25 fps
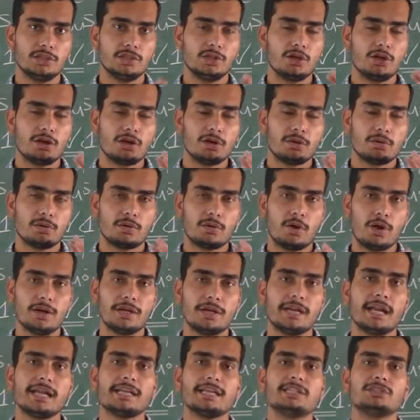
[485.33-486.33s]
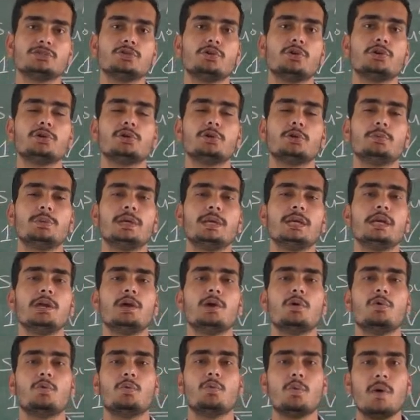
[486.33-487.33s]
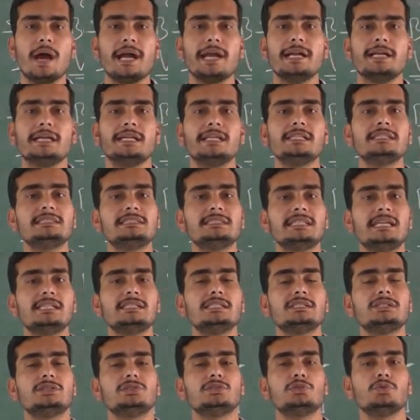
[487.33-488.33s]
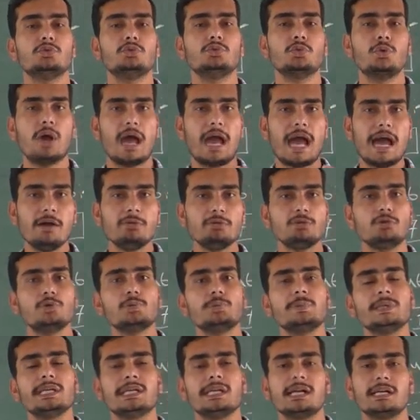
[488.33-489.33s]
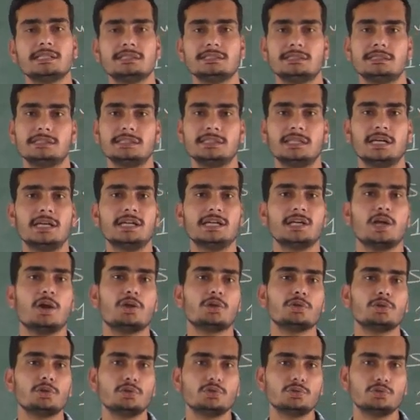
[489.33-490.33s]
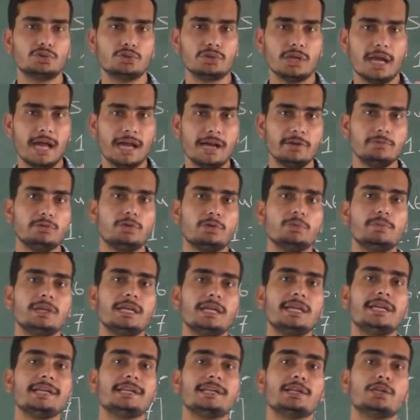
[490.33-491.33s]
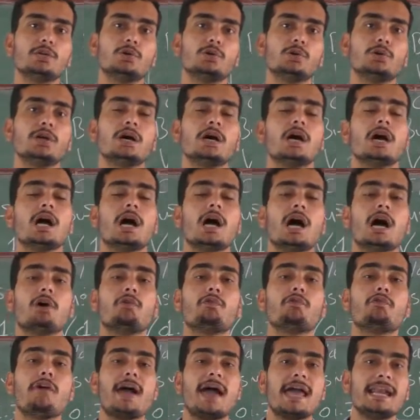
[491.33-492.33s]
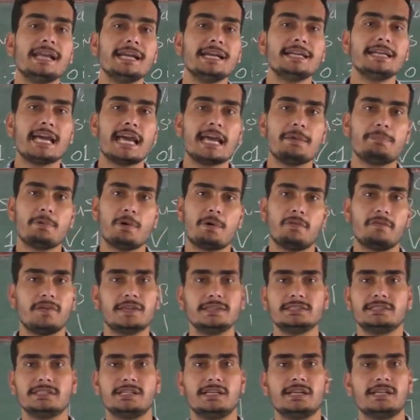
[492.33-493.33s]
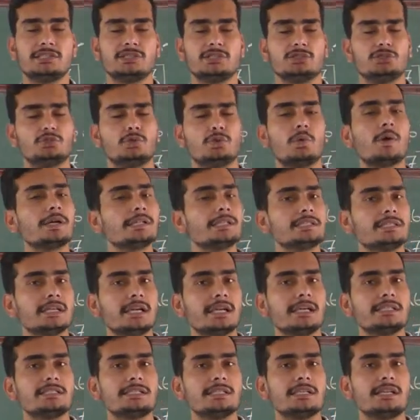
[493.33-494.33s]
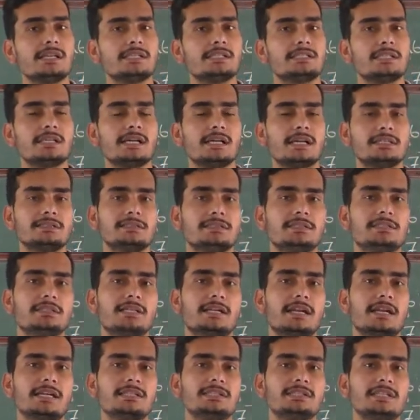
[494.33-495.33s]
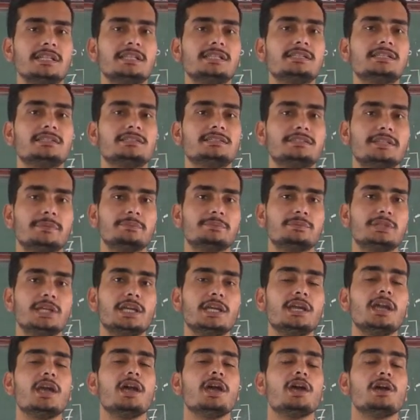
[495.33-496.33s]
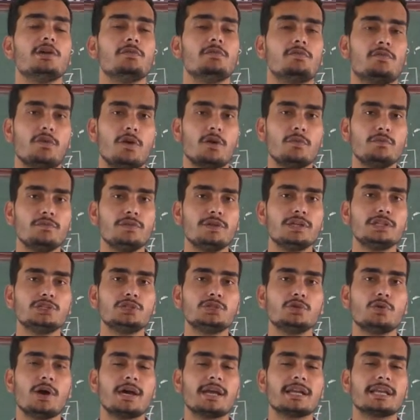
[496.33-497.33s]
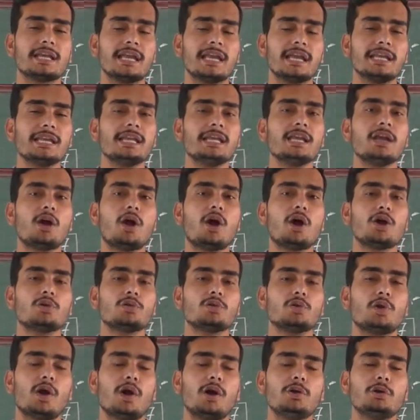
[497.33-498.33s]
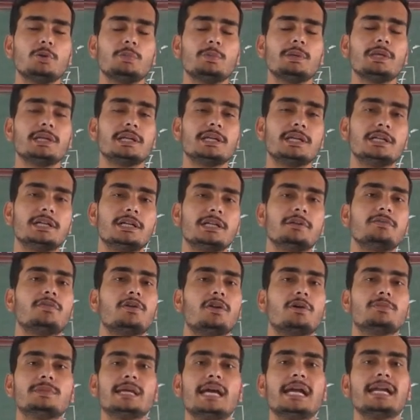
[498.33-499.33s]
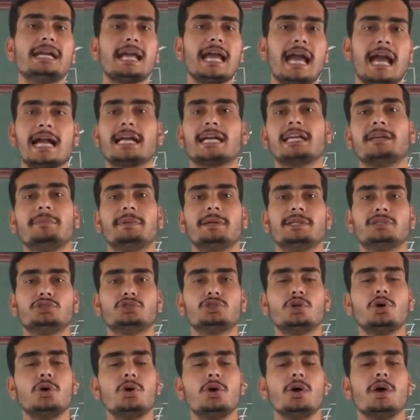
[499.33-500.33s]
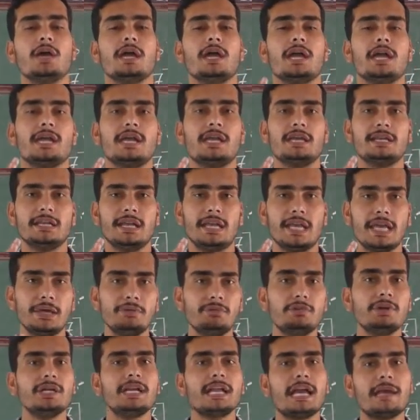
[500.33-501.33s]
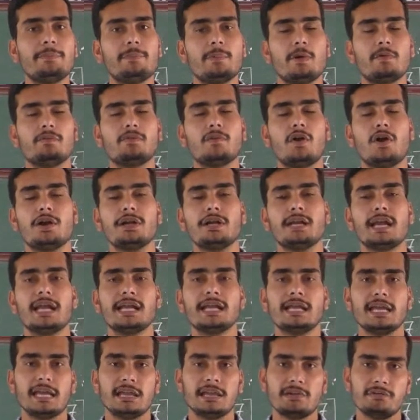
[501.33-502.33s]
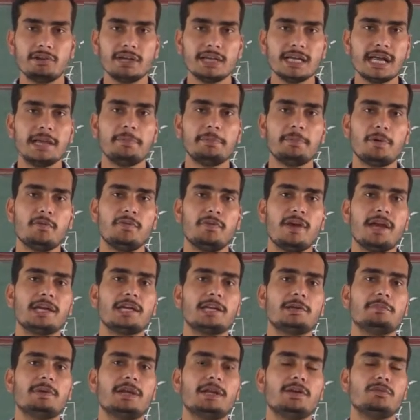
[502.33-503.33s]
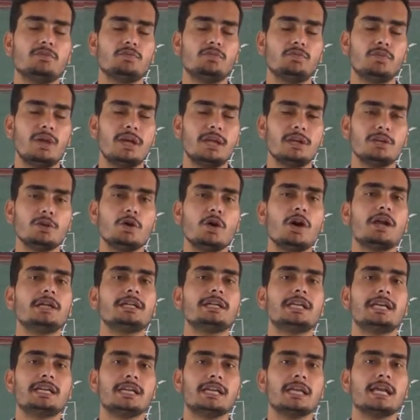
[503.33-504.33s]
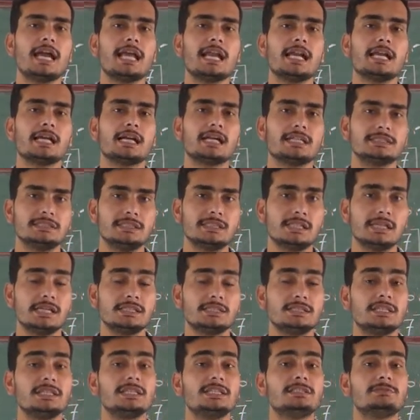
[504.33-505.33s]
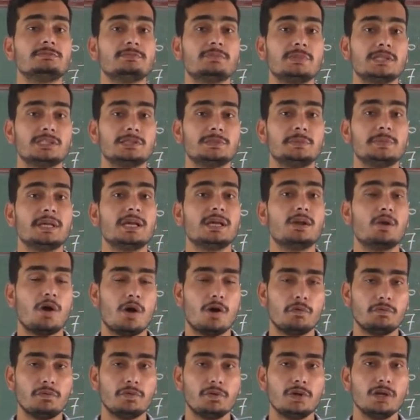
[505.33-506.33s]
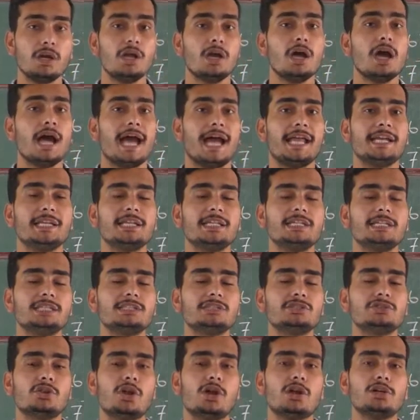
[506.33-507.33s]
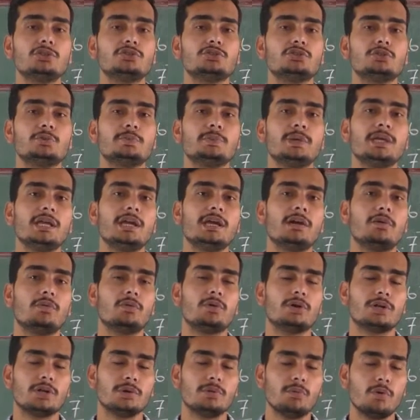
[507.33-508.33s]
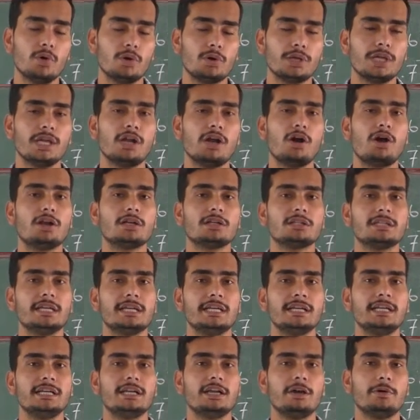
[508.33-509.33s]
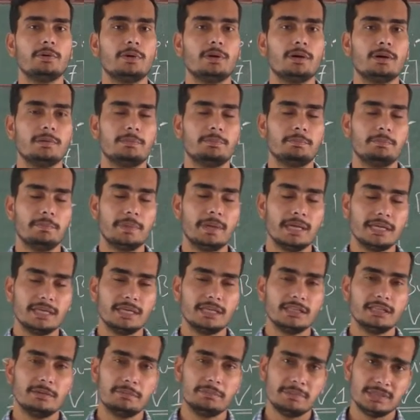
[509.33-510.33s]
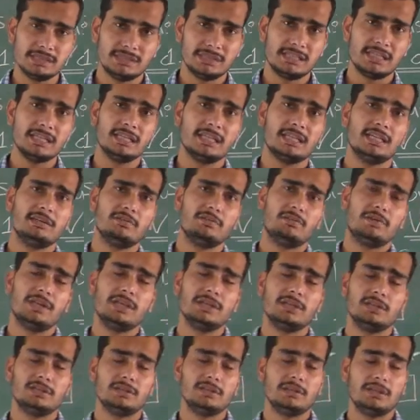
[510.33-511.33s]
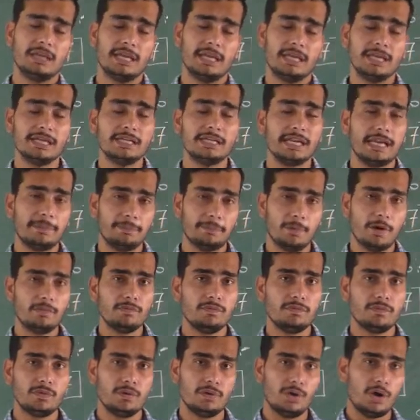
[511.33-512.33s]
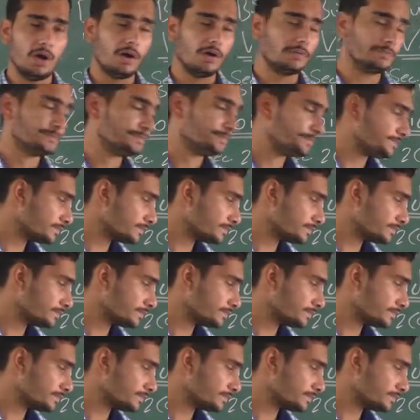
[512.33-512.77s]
Your contract is going to be void. In sense, you have to be considered, or you have to be include a valid type of consideration. So what is the consideration? Consideration is something from which you are gaining, or you have to be written from that agreement. So in every type of contract, every type of agreement, when you are taking a consideration, it must be a lawful, and it is not should be revoking or the any type making the mistake when any type of law.